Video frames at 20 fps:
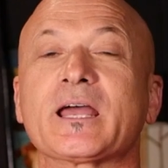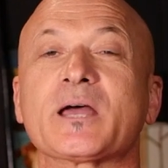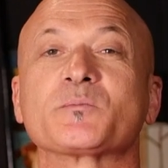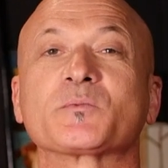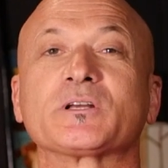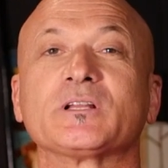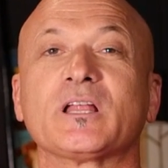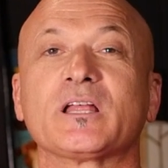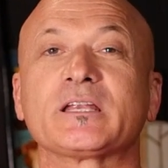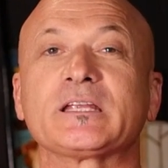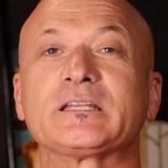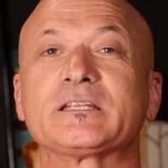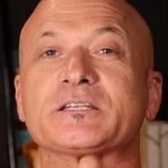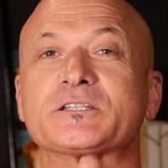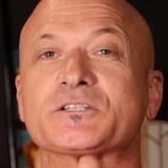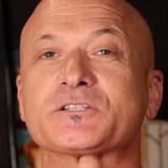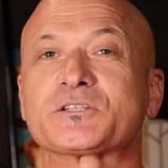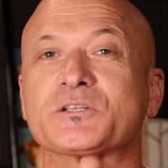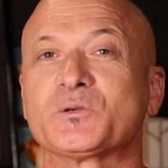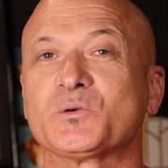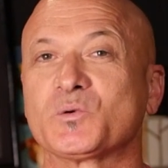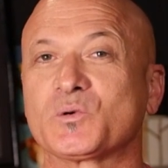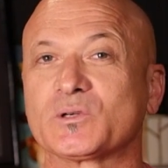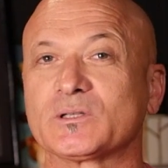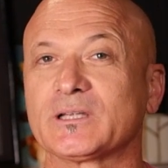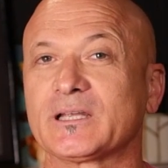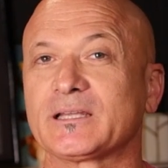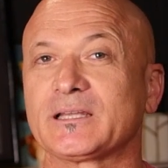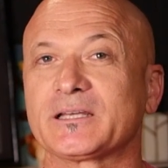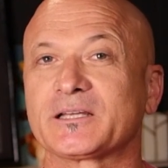I'm Kalani, this is the
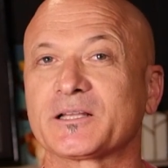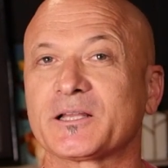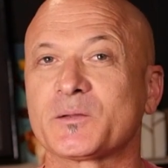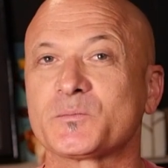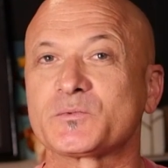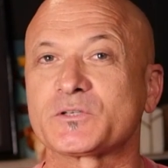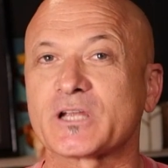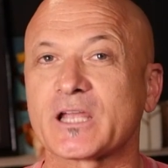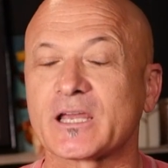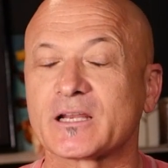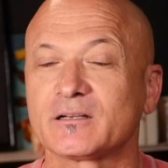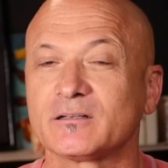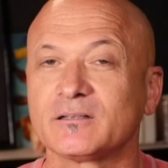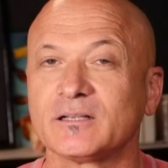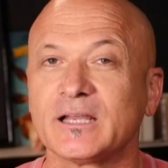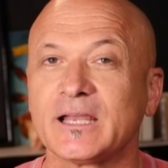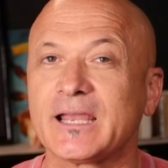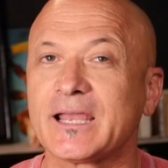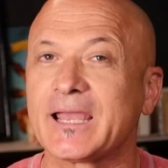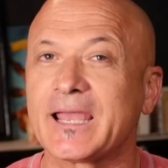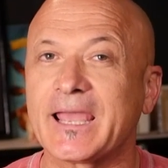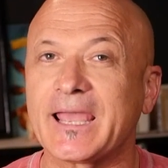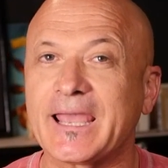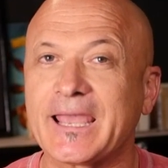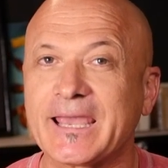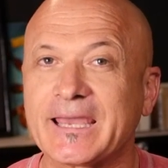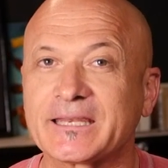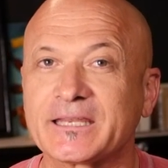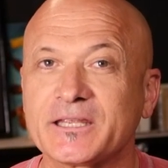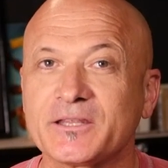Ukulele Club channel,
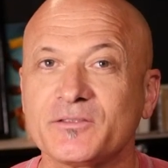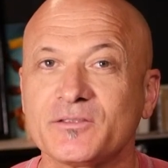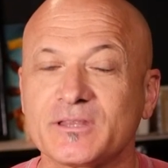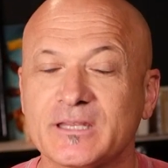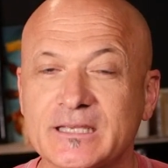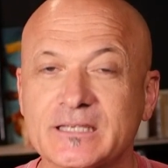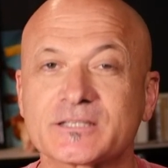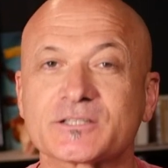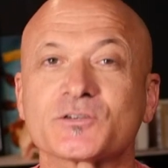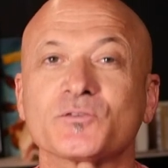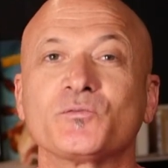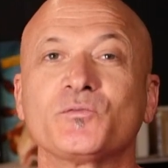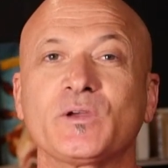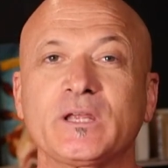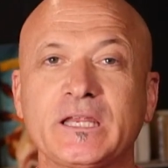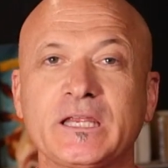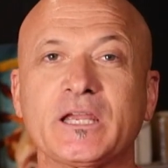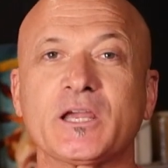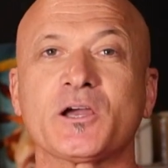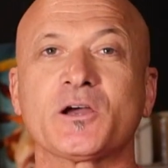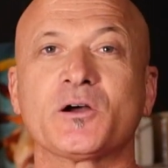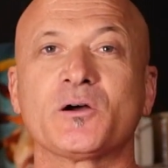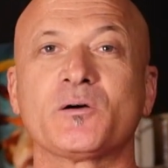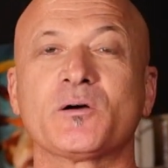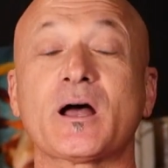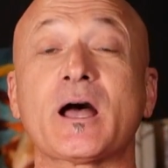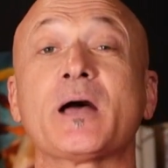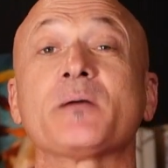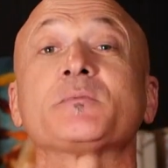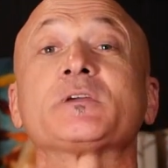and in this
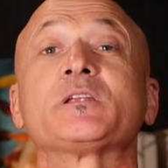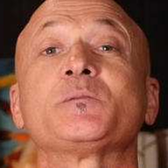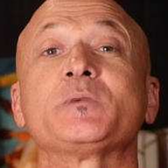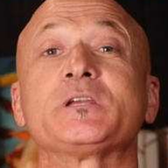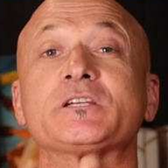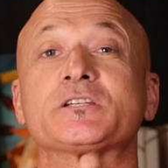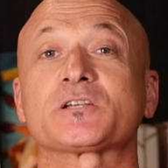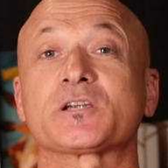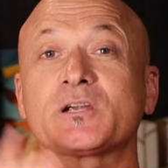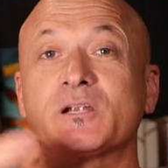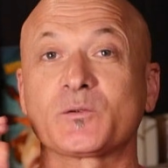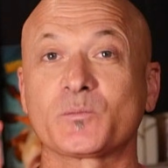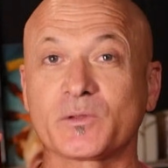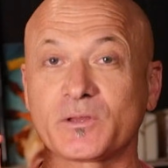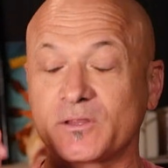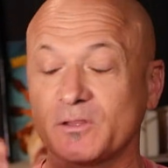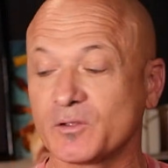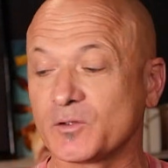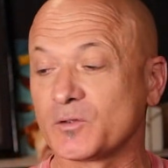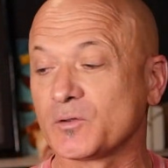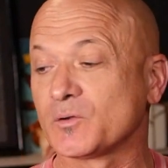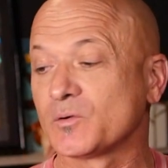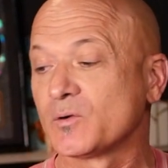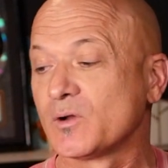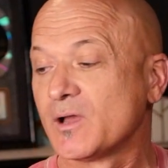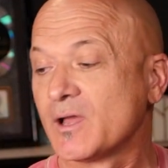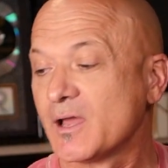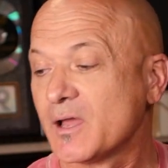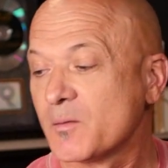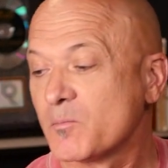video I'm going to be sharing with you
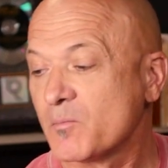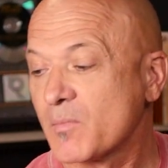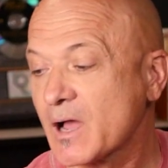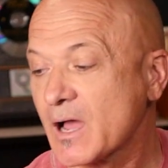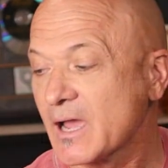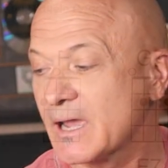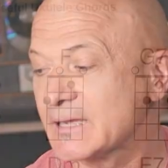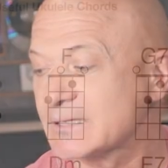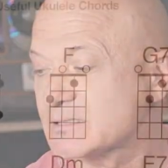my